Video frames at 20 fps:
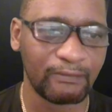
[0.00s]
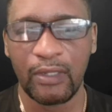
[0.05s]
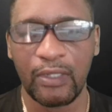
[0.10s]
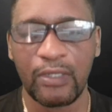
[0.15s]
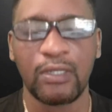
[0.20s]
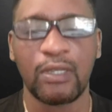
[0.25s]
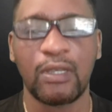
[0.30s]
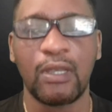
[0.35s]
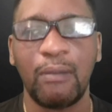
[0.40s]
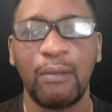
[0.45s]

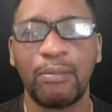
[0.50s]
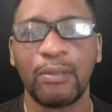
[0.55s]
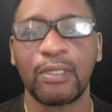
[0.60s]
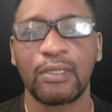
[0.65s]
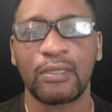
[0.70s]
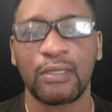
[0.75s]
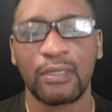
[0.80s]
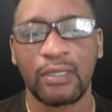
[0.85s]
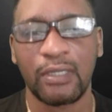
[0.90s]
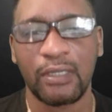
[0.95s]
There's a couple
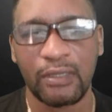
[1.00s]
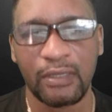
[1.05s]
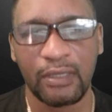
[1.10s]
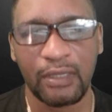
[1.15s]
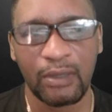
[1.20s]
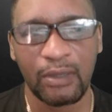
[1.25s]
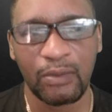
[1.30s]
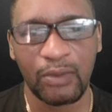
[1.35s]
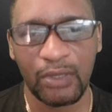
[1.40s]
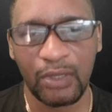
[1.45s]
other things
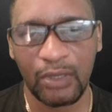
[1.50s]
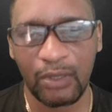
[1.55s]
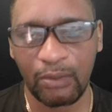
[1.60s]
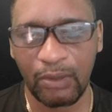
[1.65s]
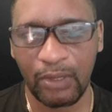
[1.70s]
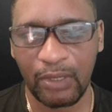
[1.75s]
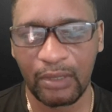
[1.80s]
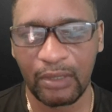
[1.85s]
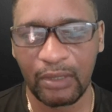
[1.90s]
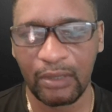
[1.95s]
that I want to
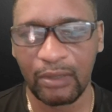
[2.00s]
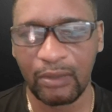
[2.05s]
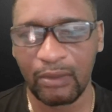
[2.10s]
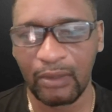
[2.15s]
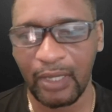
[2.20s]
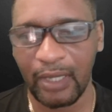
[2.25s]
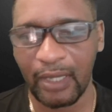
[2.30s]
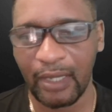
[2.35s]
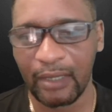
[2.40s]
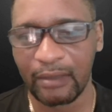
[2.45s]
quickly
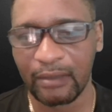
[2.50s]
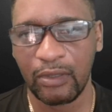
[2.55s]
look at.